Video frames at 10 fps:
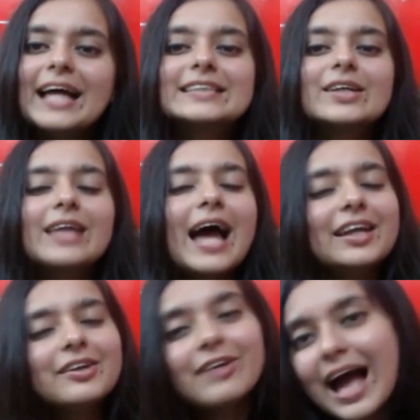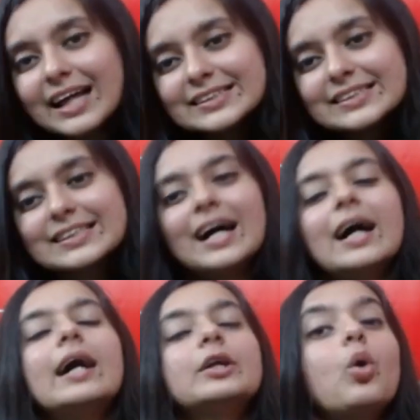So thank you
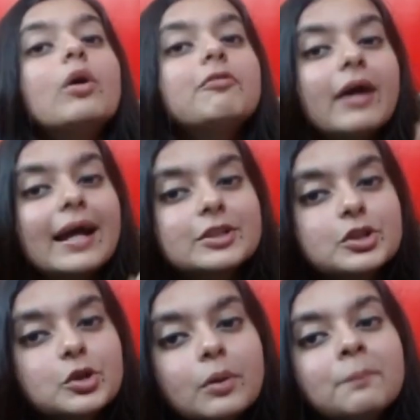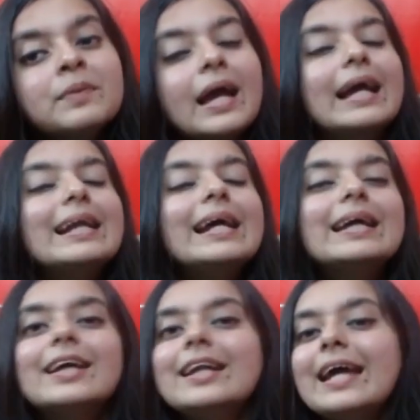guys. Don't forget to click
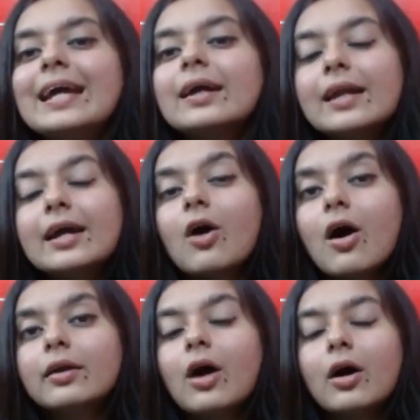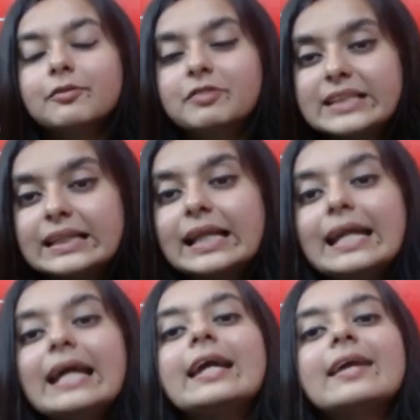the link, visit the
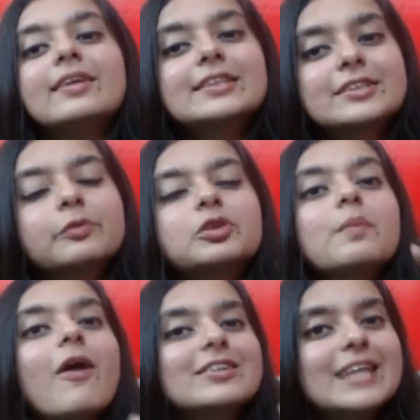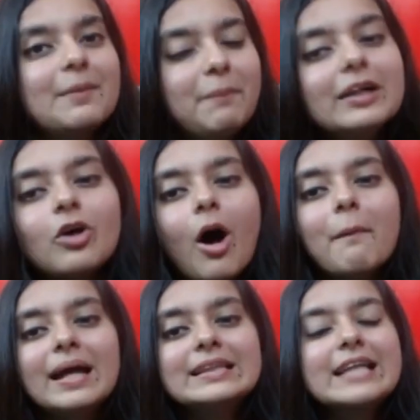link in the description box and pin
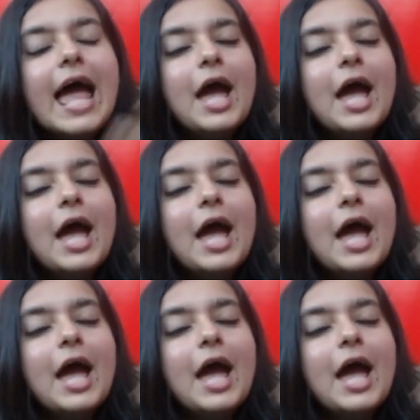comment.